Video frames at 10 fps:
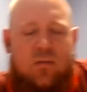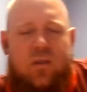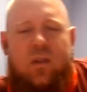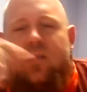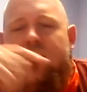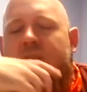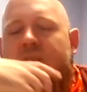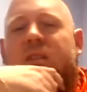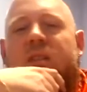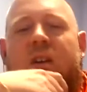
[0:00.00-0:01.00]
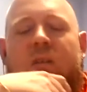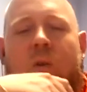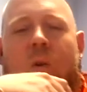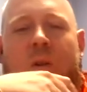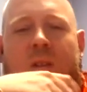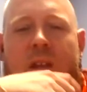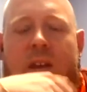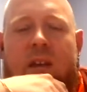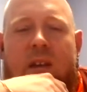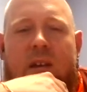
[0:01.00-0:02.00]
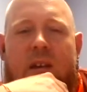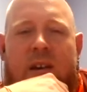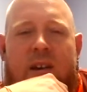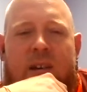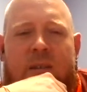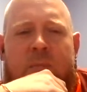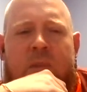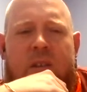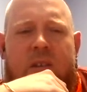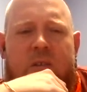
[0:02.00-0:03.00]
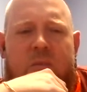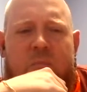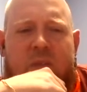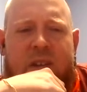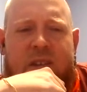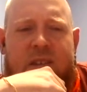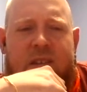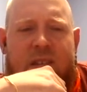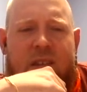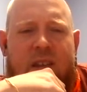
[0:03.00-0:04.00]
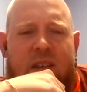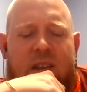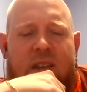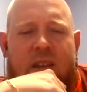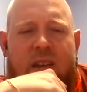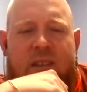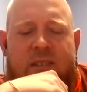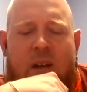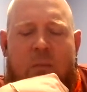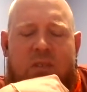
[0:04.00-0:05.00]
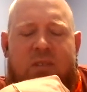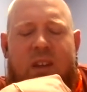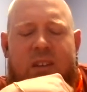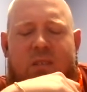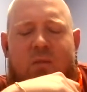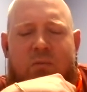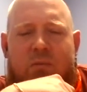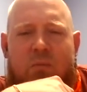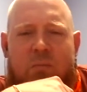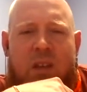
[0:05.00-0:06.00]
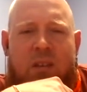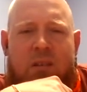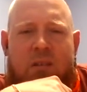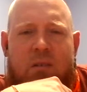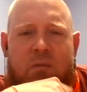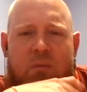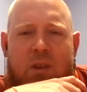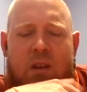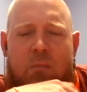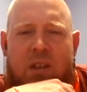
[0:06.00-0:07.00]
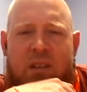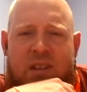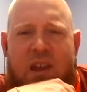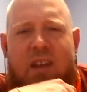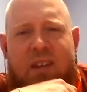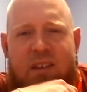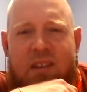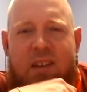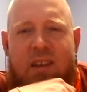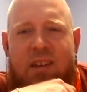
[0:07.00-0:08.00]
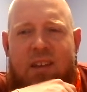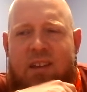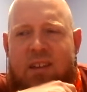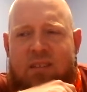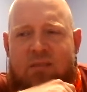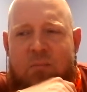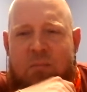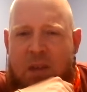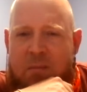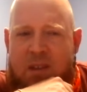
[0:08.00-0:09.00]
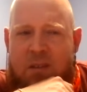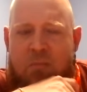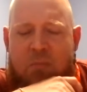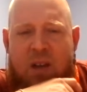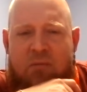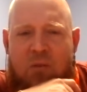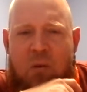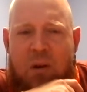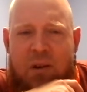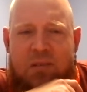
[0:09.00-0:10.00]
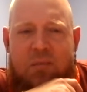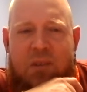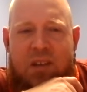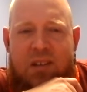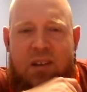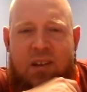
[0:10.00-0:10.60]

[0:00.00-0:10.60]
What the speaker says: fill a role, um, but it's almost like you've been rehabilitated, if maybe by force, but